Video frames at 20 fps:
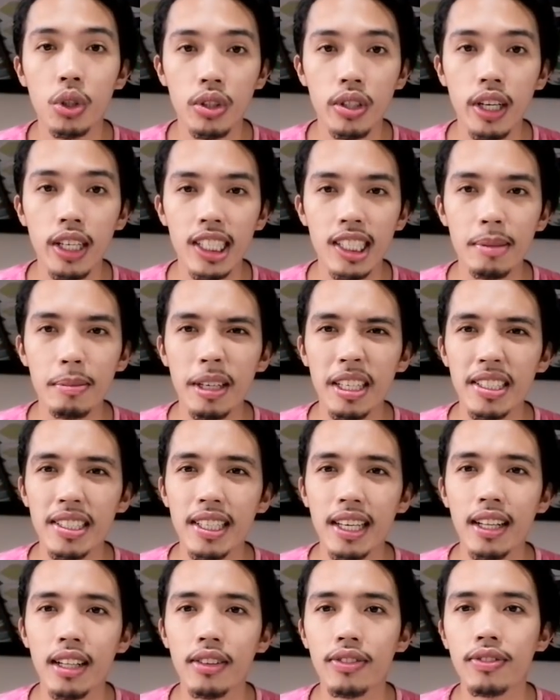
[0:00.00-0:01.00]
change
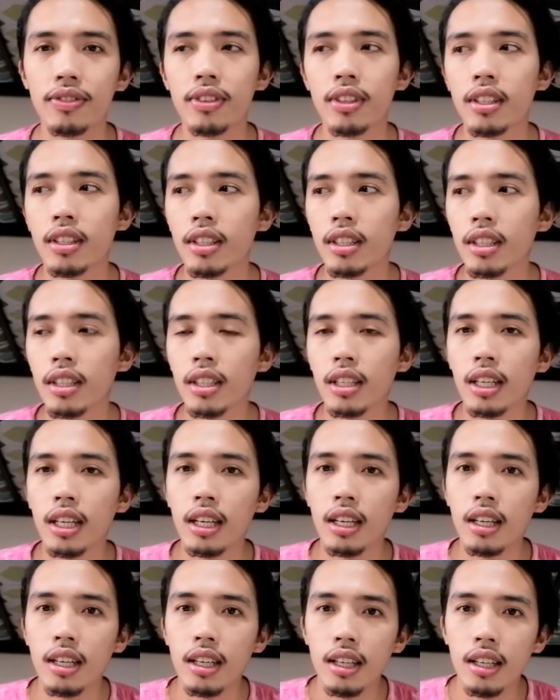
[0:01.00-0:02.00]
myself
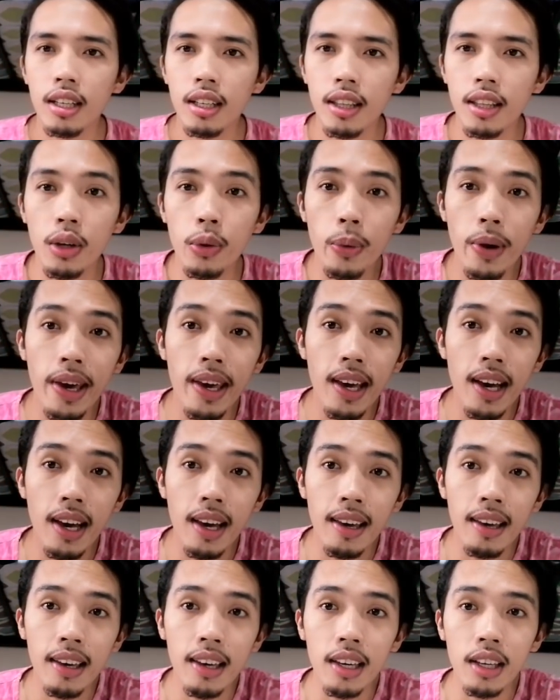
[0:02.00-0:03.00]
the way
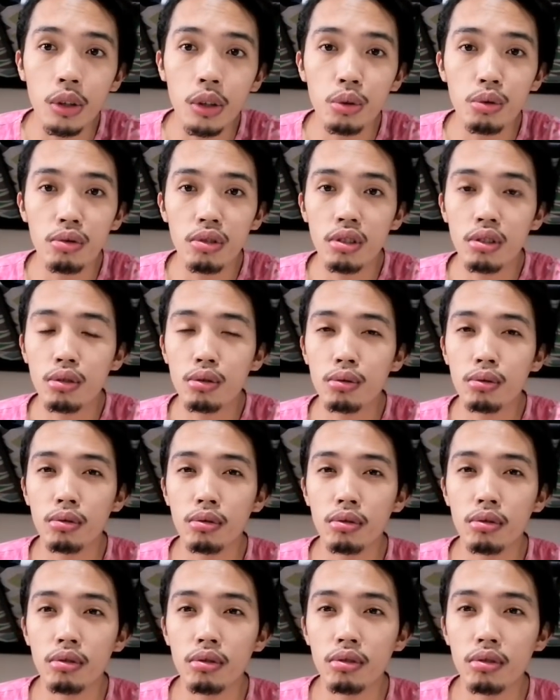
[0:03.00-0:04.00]
I used
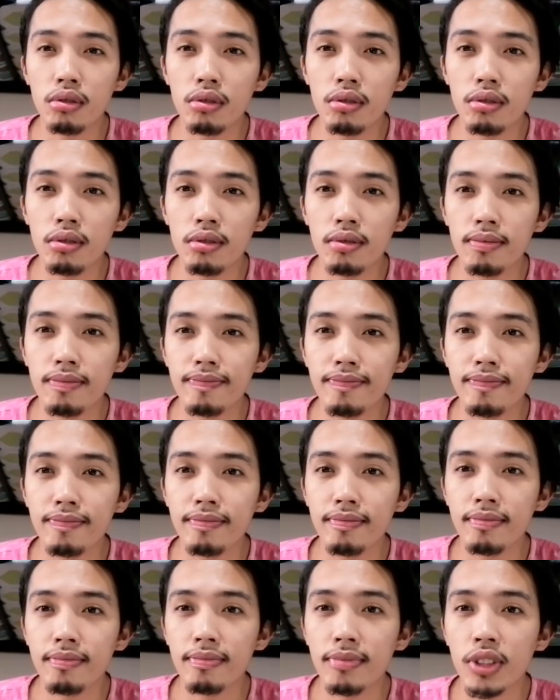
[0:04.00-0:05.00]
to,
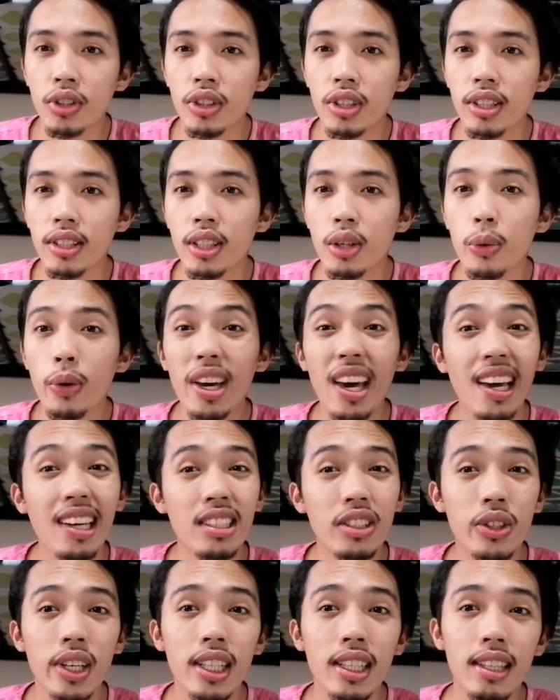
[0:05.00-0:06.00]
or the way I
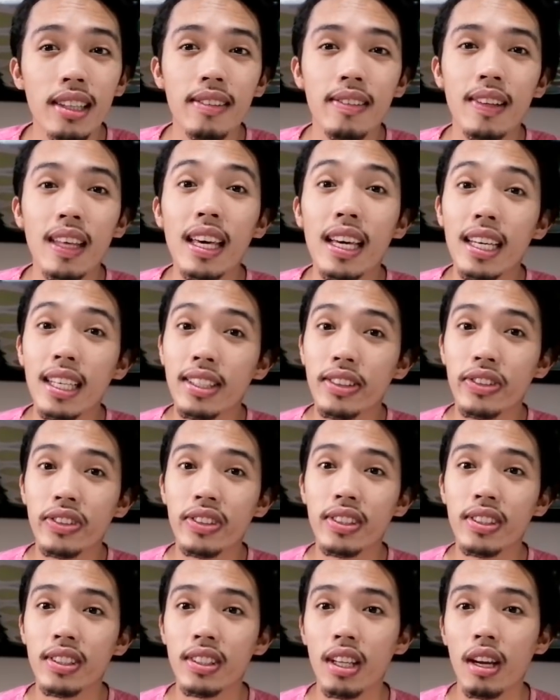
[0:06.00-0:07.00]
treat
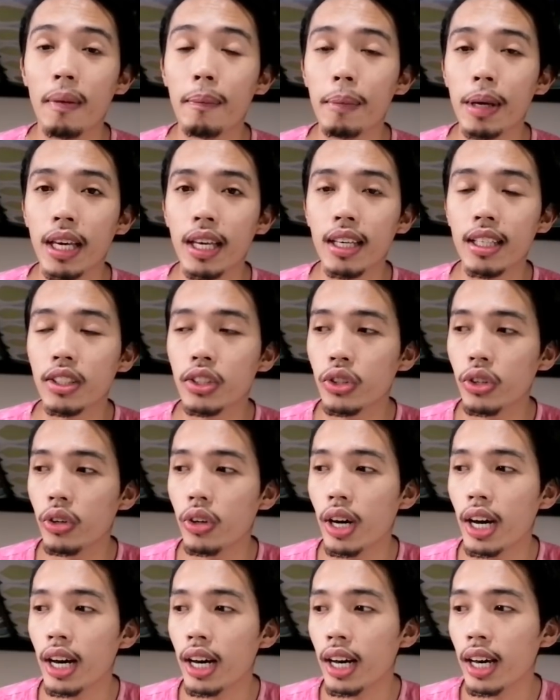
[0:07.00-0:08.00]
things and me.
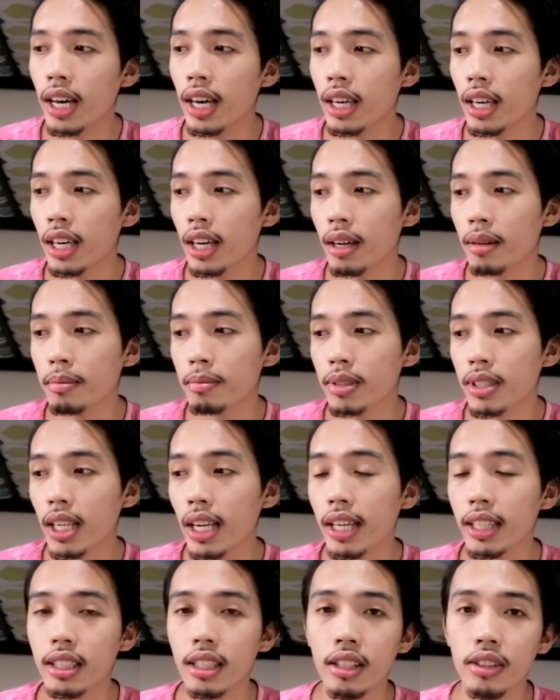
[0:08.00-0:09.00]
So I am
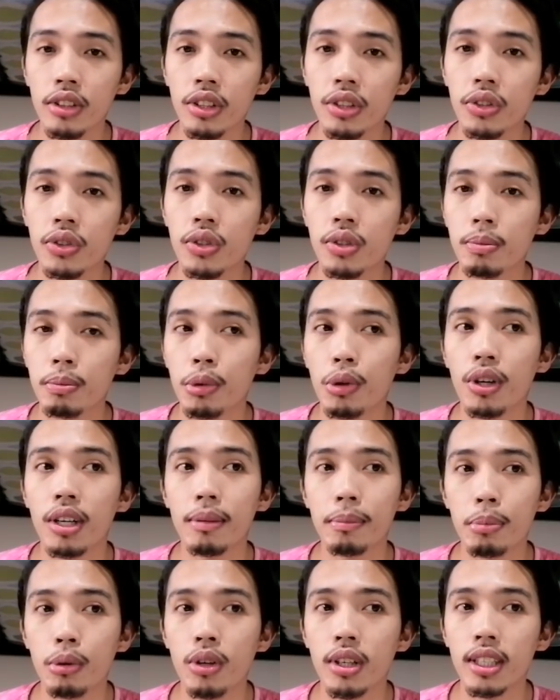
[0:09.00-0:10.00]
selecting those more
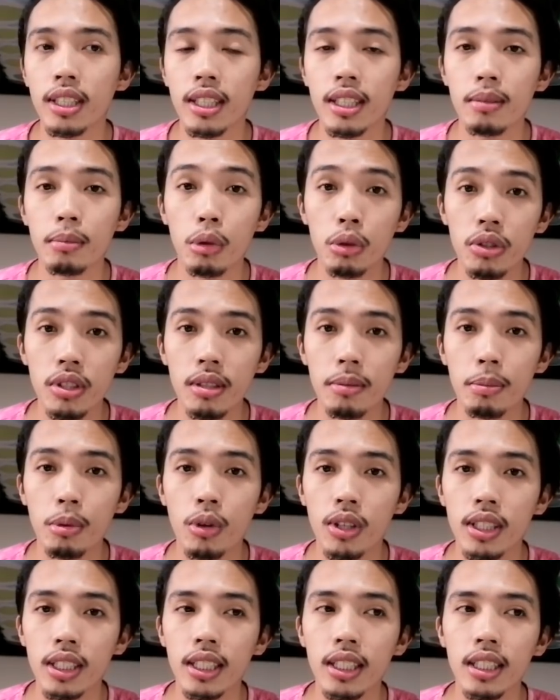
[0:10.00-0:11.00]
important, most
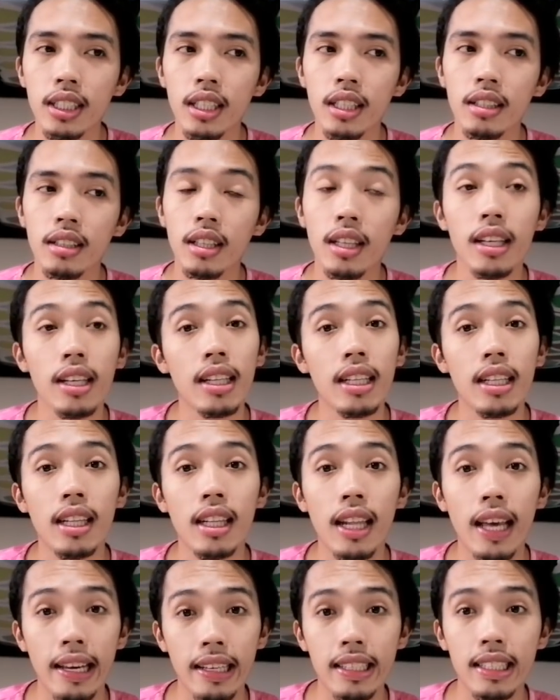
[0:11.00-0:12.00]
important, and
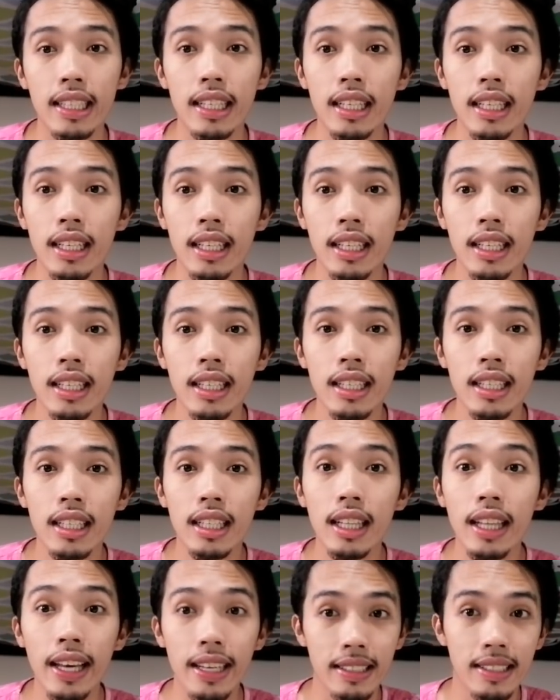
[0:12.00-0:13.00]

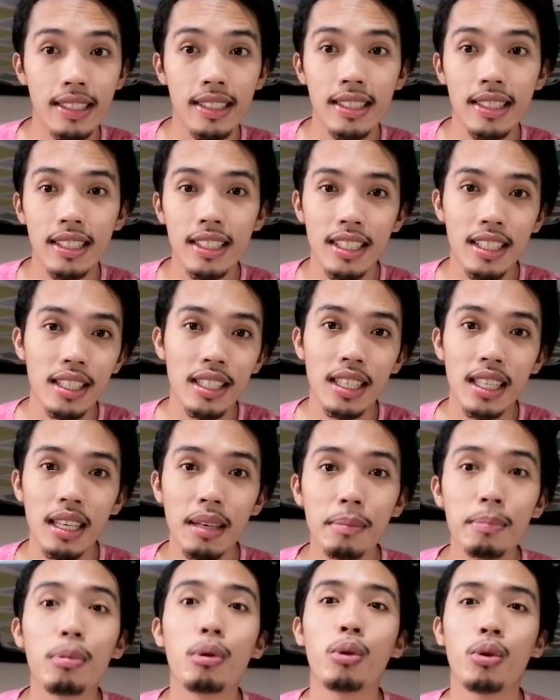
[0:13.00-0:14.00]
less
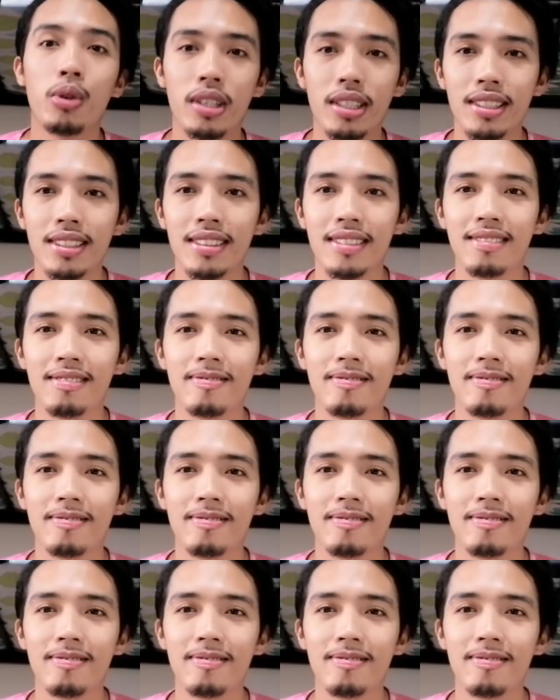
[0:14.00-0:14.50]
important.